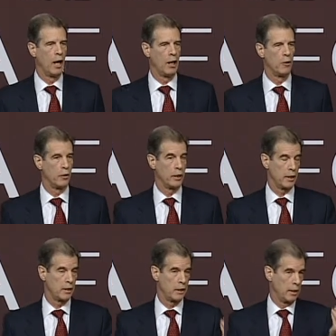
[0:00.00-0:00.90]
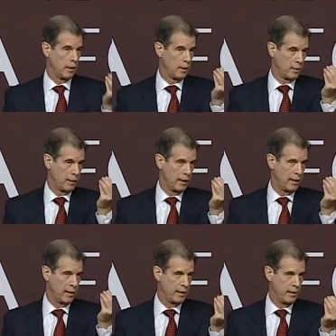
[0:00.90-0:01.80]
where the
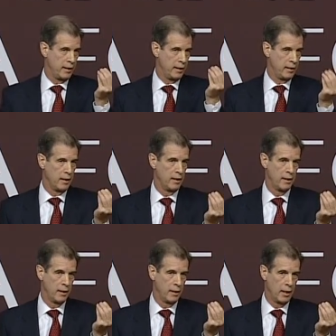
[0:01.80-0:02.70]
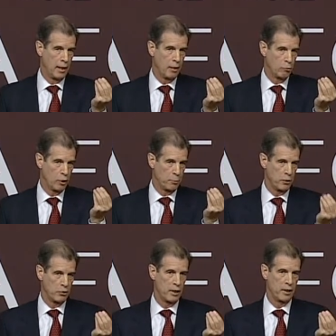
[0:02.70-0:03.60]
AID
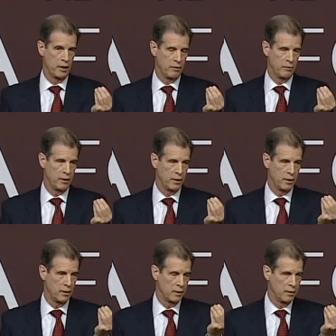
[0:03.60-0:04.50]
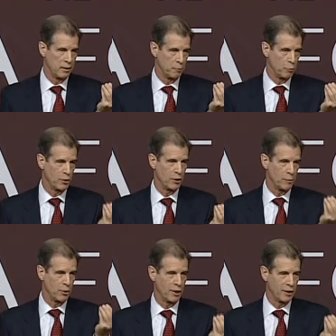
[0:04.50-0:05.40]
representative in an emerging
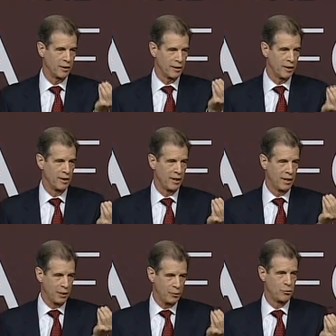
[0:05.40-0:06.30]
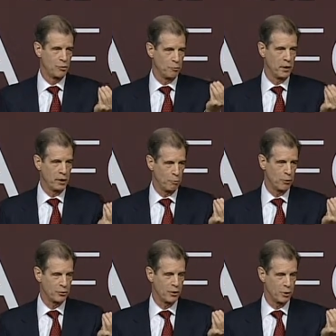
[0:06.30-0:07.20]
market used to be
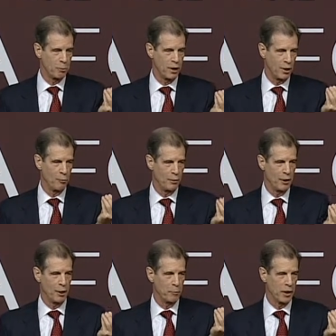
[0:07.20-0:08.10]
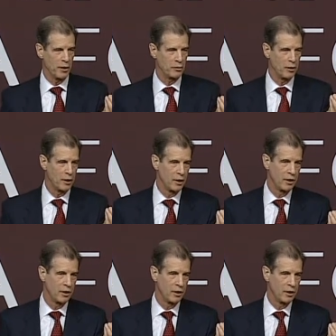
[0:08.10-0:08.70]
almost on a par with the ambassador.